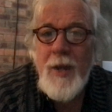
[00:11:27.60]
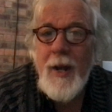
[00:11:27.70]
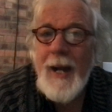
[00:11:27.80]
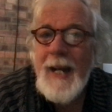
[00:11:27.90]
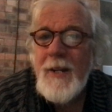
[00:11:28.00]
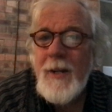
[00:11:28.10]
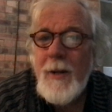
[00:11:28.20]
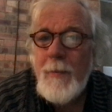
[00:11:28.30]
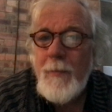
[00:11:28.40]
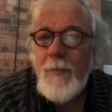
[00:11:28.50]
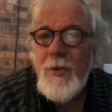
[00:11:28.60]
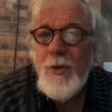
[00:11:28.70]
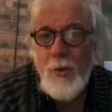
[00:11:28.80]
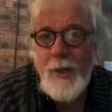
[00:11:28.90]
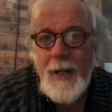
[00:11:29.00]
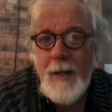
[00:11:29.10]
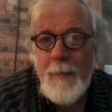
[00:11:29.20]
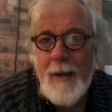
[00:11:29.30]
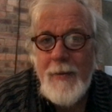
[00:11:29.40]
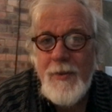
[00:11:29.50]
I ended up talking
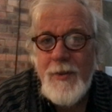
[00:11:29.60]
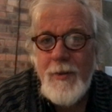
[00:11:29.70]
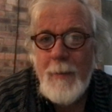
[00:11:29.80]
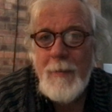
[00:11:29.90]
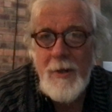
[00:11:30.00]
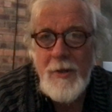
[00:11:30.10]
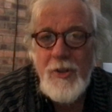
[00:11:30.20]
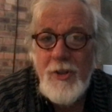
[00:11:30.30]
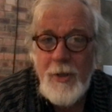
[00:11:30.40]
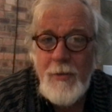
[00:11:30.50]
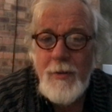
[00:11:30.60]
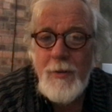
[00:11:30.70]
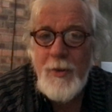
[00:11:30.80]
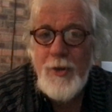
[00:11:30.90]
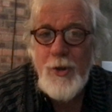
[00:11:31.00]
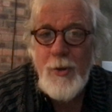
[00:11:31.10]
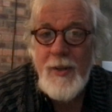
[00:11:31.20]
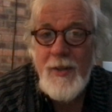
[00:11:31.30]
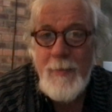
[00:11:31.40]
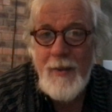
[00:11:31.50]
about Up and Under 2 with
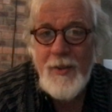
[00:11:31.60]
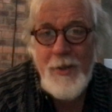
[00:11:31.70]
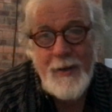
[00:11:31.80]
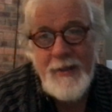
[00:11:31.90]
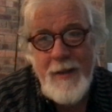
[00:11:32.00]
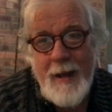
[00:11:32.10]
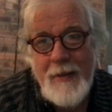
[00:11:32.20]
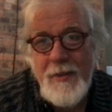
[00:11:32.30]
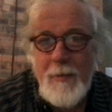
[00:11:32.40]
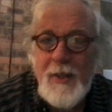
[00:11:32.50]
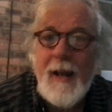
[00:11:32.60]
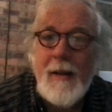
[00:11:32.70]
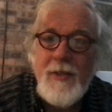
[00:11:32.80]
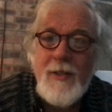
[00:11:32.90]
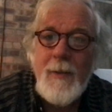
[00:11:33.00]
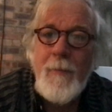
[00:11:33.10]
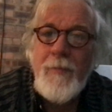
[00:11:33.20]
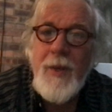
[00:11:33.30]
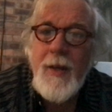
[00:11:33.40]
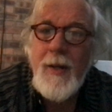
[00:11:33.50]
Julia Smith, the director, and some of the cast.
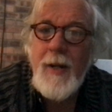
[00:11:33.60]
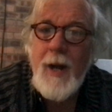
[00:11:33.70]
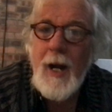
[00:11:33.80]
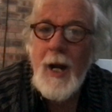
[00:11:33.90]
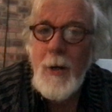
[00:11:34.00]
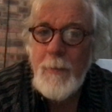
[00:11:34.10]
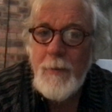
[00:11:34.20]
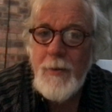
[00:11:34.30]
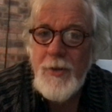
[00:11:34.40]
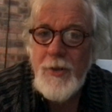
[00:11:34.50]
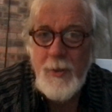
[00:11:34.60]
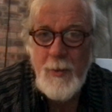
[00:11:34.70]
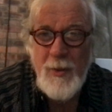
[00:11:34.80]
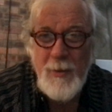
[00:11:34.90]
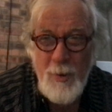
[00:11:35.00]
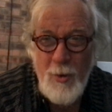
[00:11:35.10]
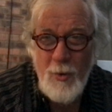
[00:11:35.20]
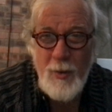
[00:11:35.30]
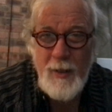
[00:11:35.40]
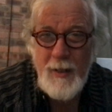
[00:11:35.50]
I hope to do it with them
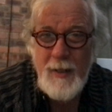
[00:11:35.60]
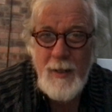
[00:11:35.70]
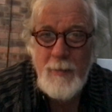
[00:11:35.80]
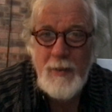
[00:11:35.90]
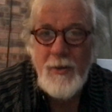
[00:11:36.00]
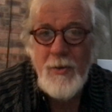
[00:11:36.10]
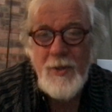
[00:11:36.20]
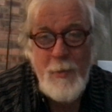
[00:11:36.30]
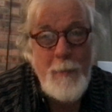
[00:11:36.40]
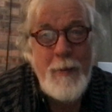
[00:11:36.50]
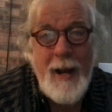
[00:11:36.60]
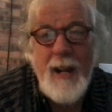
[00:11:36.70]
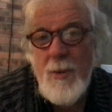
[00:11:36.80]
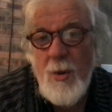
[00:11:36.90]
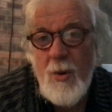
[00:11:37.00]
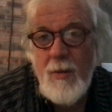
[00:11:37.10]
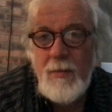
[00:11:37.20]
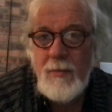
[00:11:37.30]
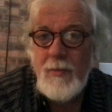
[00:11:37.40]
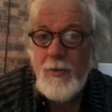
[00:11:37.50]
all, but of course they weren't paying more.
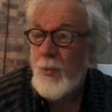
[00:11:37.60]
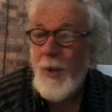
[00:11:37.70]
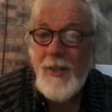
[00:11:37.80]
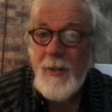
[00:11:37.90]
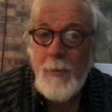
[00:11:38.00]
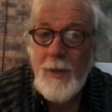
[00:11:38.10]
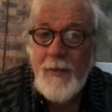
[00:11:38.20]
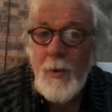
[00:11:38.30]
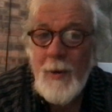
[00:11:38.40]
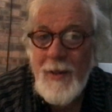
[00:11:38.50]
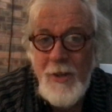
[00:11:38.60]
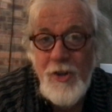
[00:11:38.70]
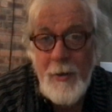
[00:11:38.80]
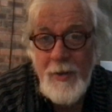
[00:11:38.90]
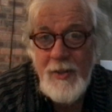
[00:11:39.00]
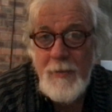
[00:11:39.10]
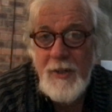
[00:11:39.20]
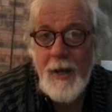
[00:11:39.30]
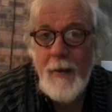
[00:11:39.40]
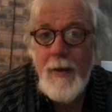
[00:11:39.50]
It was reasonable given the way this show has seemed to
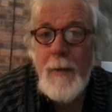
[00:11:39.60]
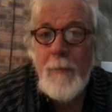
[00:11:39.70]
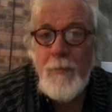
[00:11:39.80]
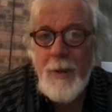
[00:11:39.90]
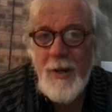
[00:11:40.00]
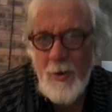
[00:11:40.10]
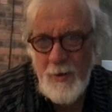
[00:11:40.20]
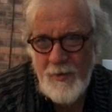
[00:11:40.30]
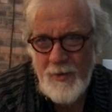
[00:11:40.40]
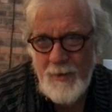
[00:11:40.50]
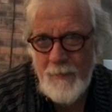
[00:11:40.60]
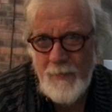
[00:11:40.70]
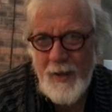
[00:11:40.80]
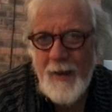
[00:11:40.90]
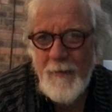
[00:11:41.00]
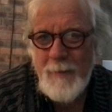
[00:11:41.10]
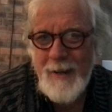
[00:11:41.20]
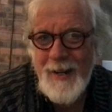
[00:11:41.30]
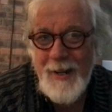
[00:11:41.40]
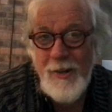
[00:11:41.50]
go, but none of them have
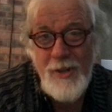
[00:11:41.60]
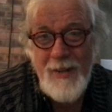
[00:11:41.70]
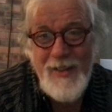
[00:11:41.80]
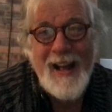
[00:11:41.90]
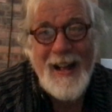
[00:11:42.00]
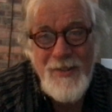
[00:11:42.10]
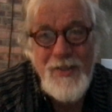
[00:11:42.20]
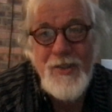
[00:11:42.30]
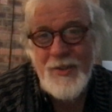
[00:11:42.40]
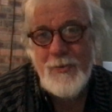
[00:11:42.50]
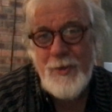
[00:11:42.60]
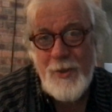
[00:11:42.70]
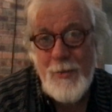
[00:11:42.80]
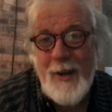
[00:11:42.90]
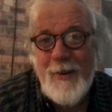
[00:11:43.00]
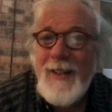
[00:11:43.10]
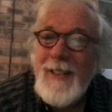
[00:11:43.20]
been at a show that hasn't sold so well.